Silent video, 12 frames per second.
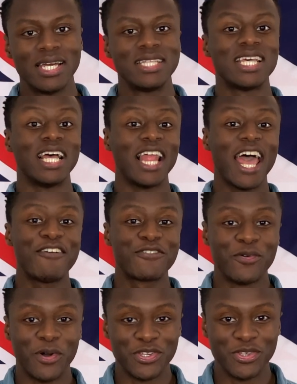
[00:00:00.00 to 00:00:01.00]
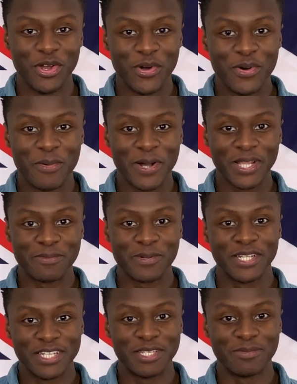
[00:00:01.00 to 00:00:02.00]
Tell everyone you know about the Brilliantly